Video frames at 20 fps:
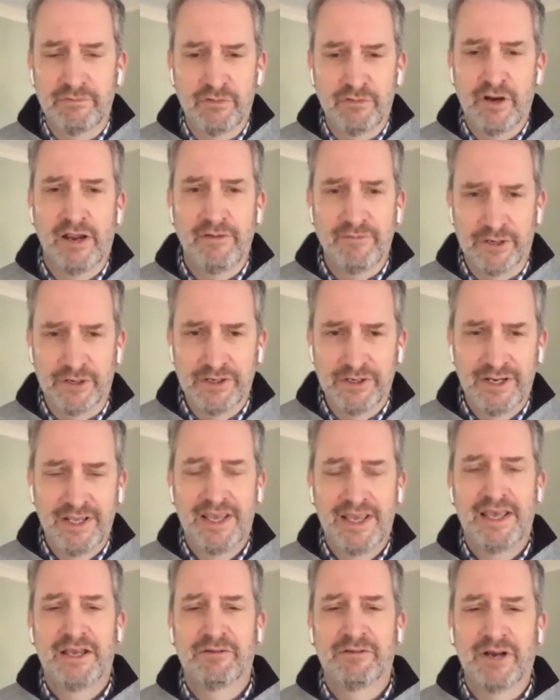forever,
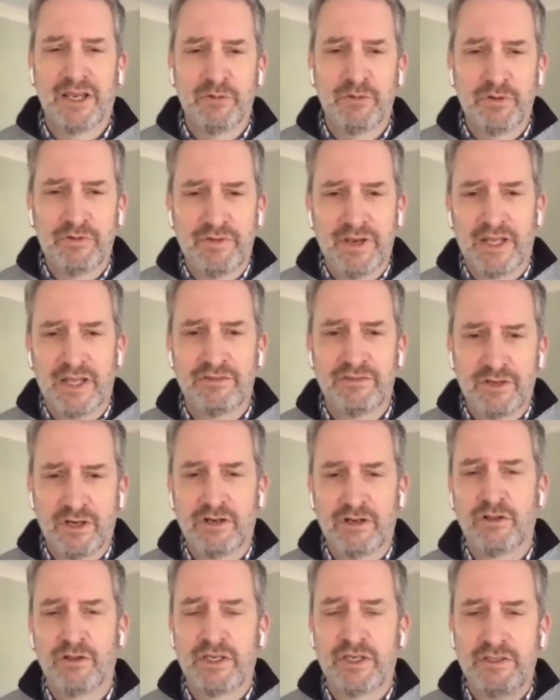right? We've got to
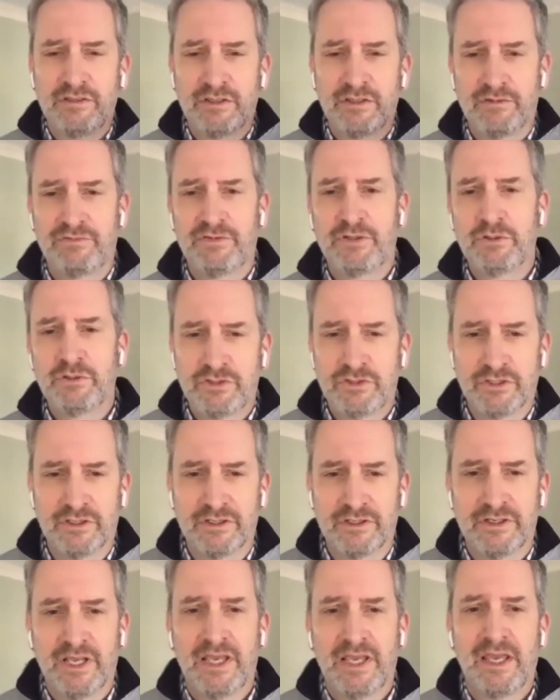start looking to the
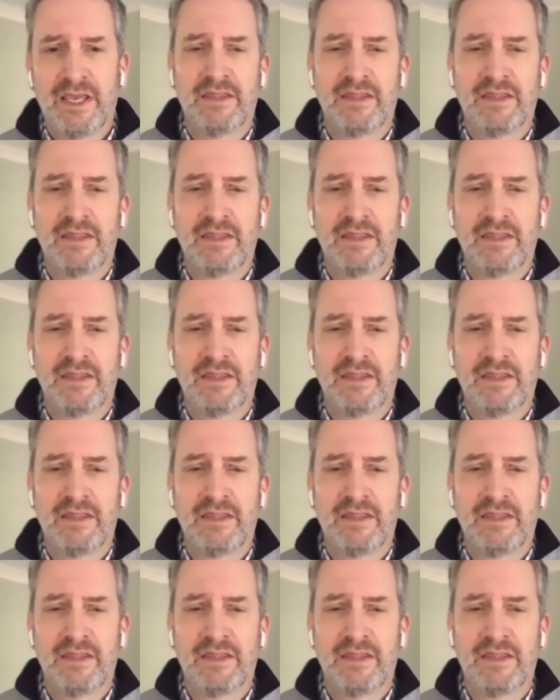future